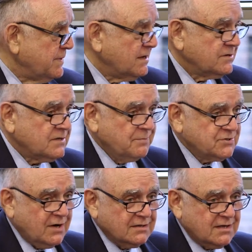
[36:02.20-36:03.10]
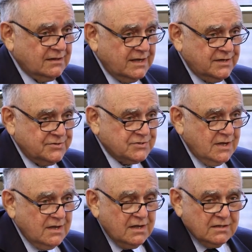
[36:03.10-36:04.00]
me. I'm sorry for the ladies
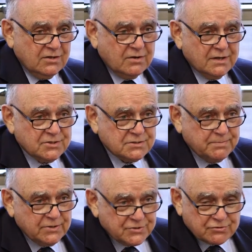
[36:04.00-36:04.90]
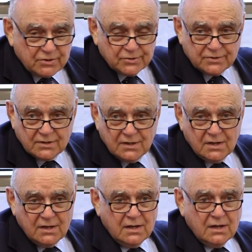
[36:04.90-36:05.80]
in the audience, but you're screwed.
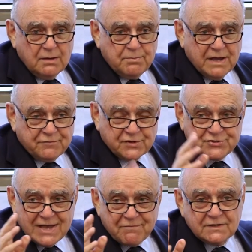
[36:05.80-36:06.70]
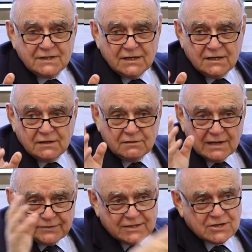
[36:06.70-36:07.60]
If you're 70,
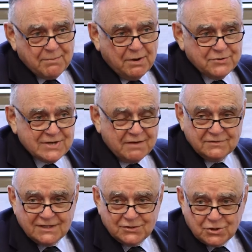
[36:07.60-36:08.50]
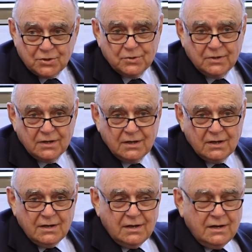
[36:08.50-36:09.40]
at that time I was 72,